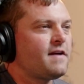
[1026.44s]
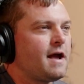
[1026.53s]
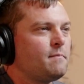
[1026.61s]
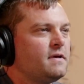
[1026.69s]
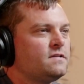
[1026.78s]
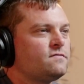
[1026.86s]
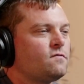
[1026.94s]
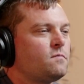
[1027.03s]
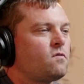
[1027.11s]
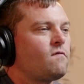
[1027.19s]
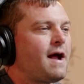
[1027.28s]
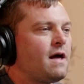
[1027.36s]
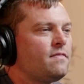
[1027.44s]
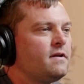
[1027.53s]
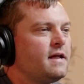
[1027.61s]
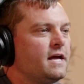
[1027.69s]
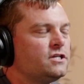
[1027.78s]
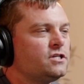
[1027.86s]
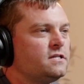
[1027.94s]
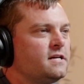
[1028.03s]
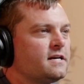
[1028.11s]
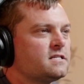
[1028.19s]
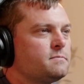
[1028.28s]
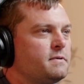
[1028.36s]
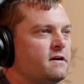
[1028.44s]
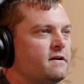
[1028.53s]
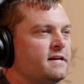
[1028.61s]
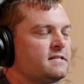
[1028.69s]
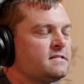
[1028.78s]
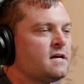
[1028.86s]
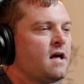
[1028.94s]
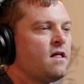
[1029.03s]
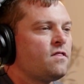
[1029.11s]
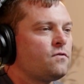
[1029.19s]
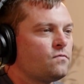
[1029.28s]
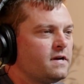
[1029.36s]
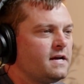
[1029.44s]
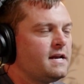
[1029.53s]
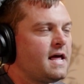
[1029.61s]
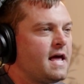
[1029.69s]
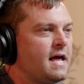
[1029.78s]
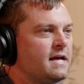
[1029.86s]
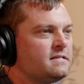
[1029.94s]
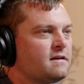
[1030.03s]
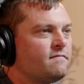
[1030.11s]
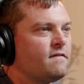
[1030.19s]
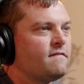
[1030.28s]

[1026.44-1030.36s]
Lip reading: families from around the nation to experience 3 days of